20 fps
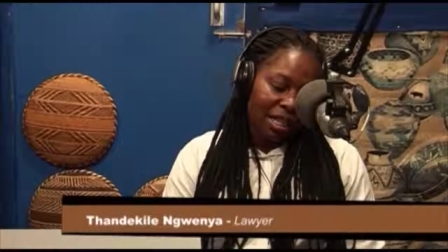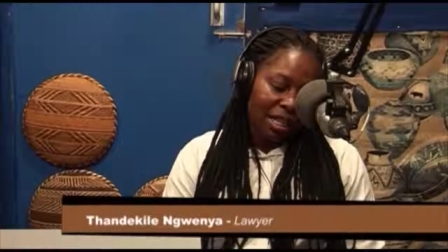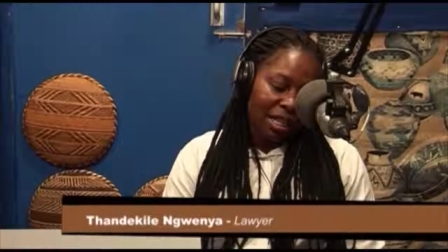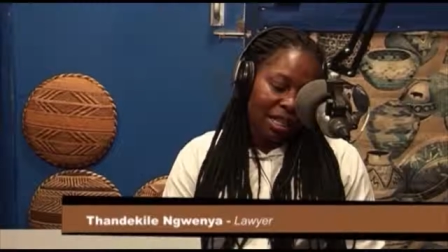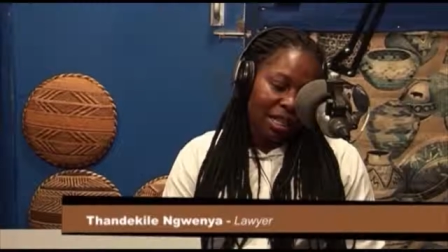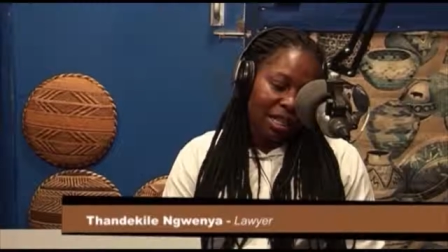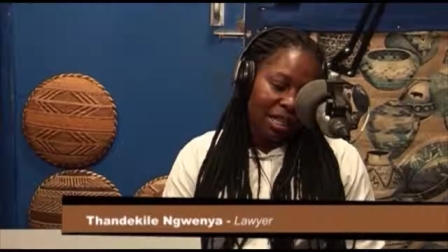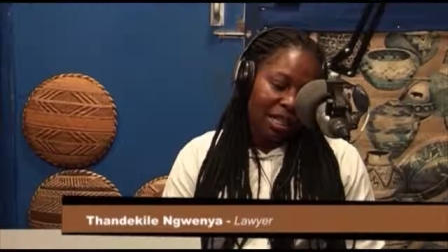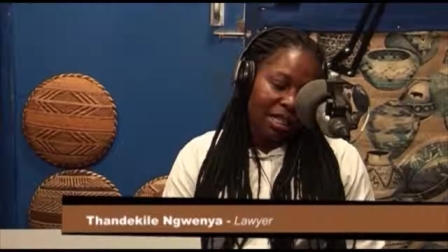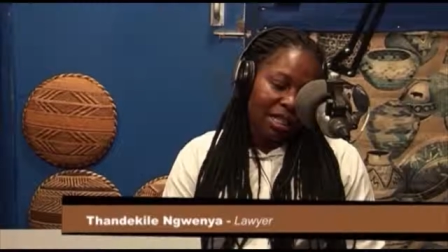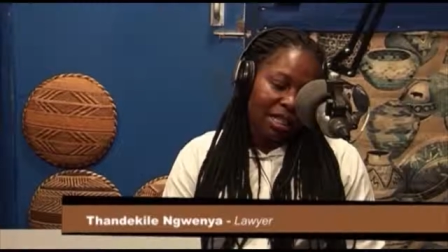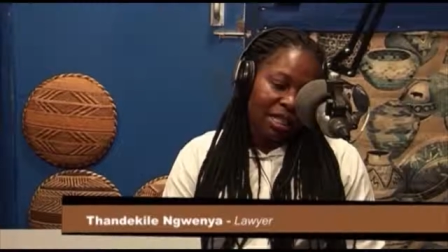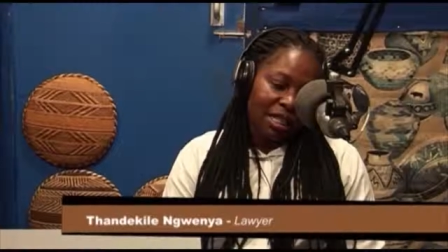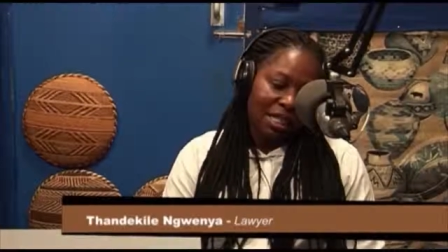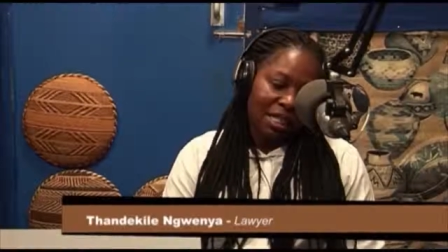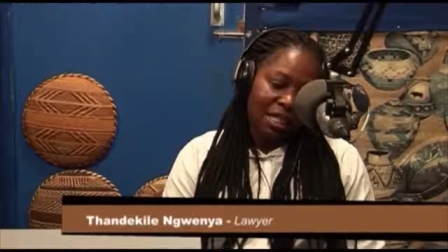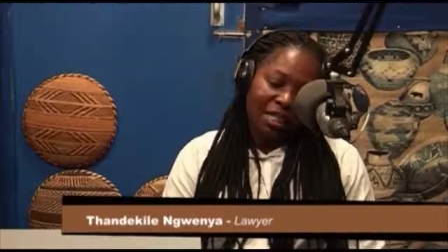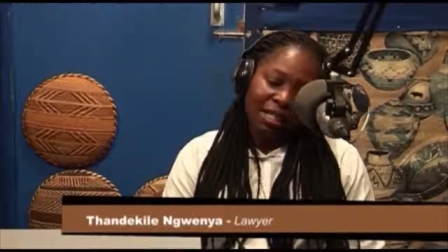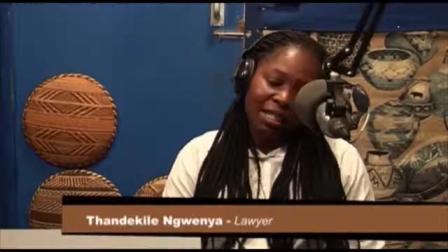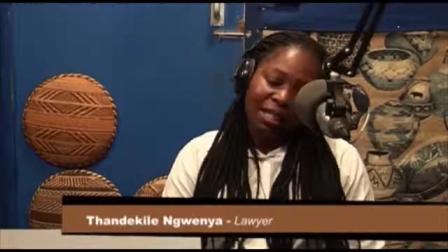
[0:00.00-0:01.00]
the
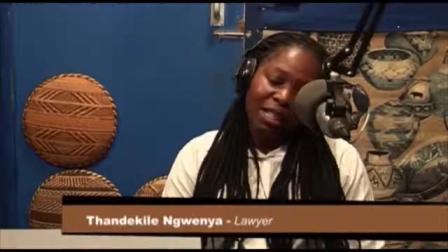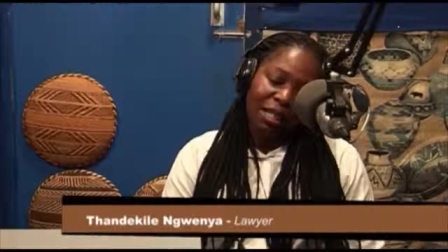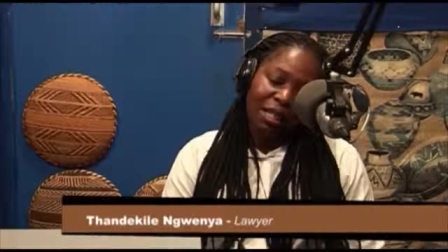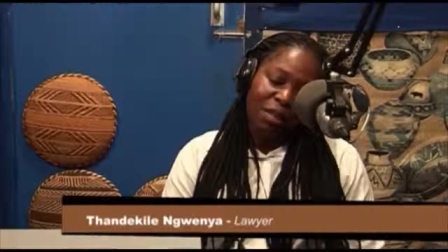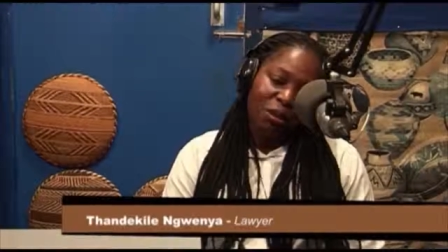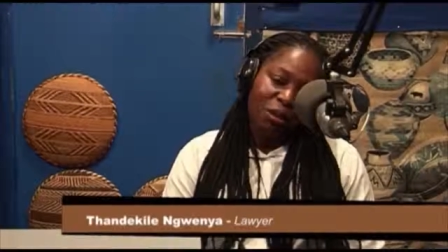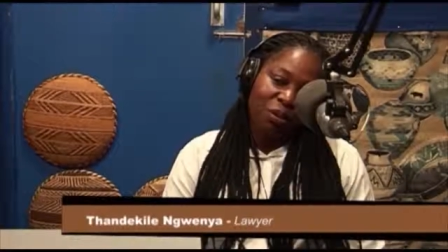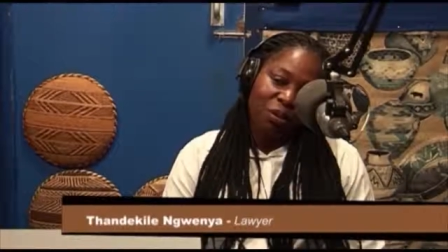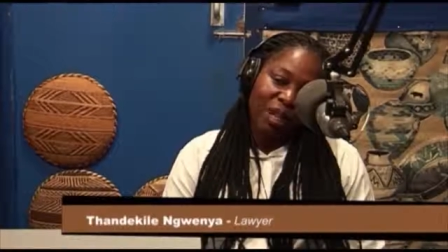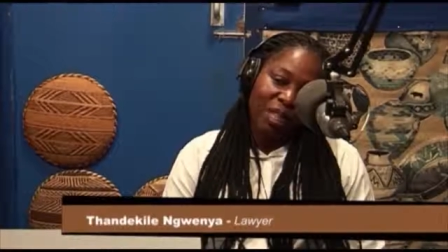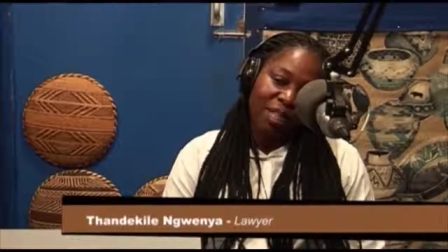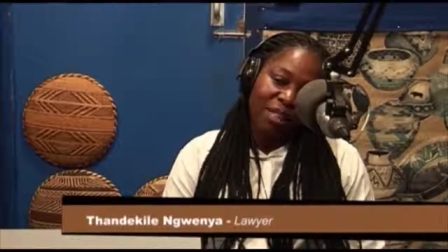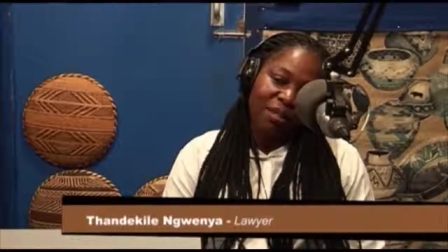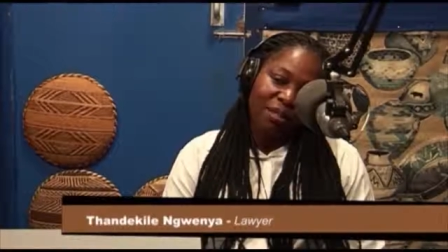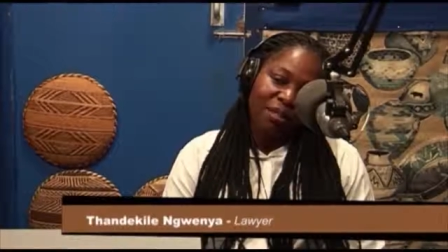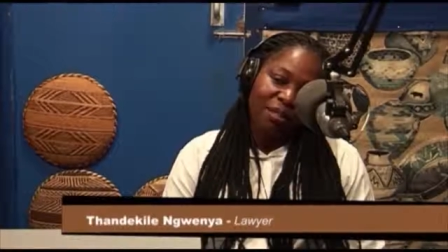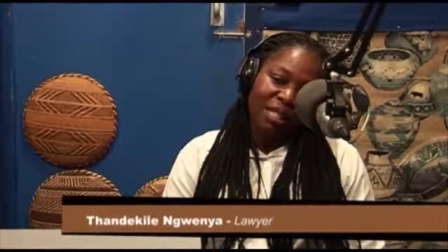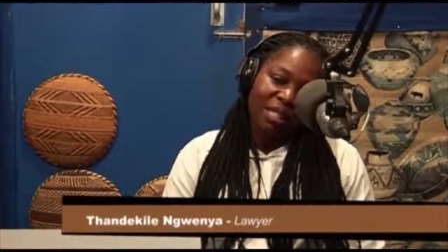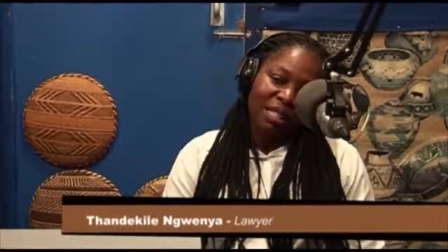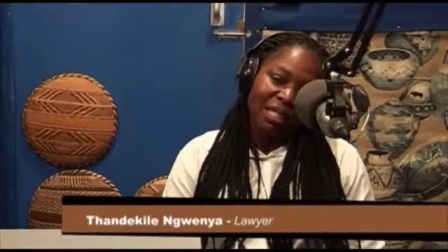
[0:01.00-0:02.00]
16 days of
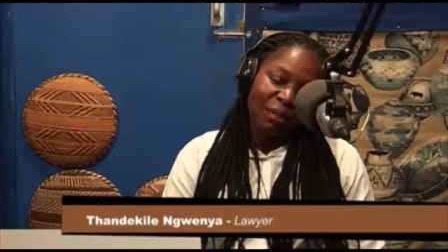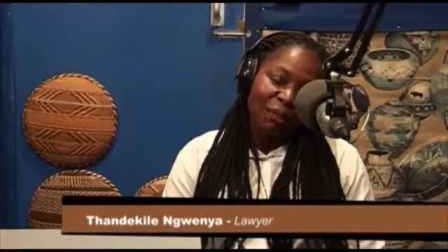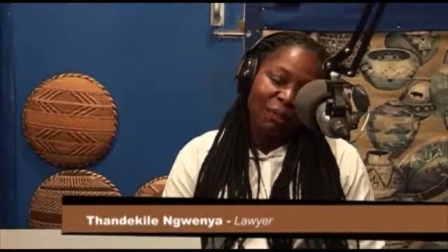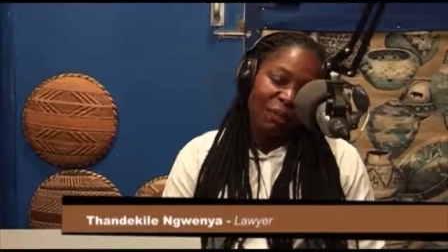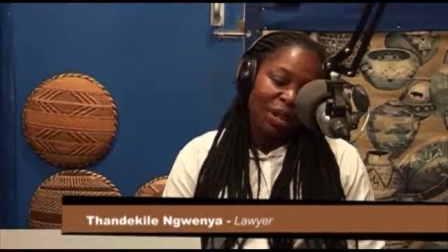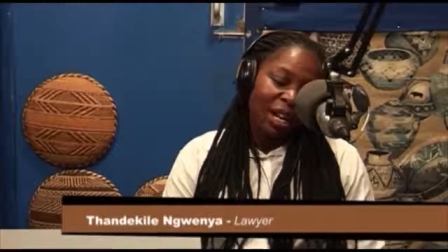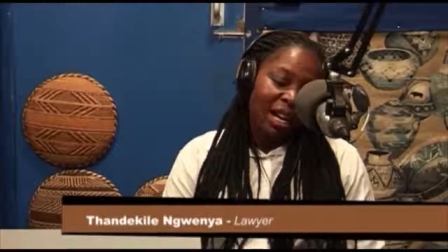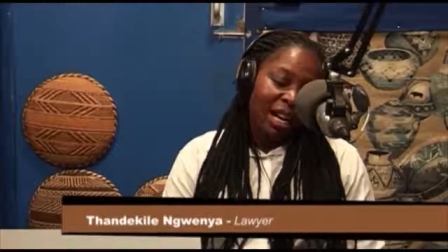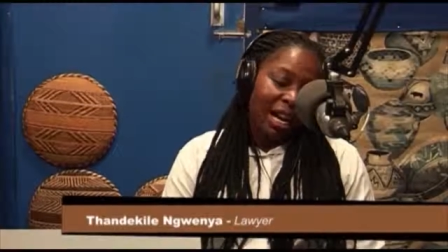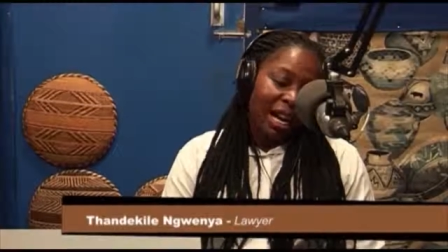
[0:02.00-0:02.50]
activism,